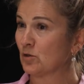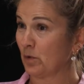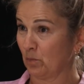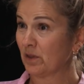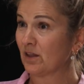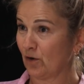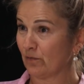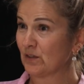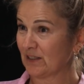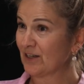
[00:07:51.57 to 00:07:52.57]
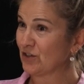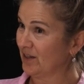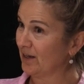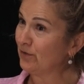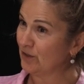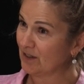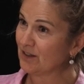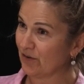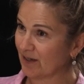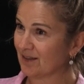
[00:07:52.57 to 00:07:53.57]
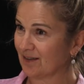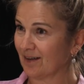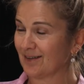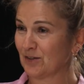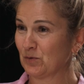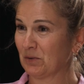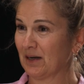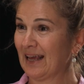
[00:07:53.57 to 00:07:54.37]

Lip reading: but with the conversation that if you did your exercises, you wouldn't